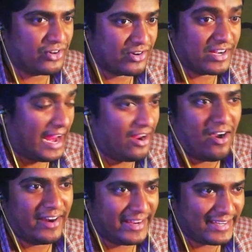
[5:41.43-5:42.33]

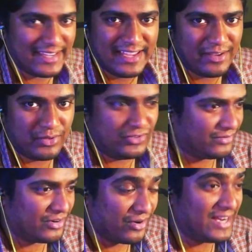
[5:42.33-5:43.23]
chaotic, it was
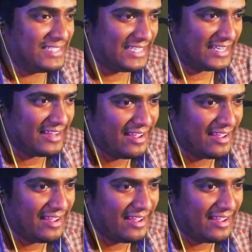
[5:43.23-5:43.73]
crazy,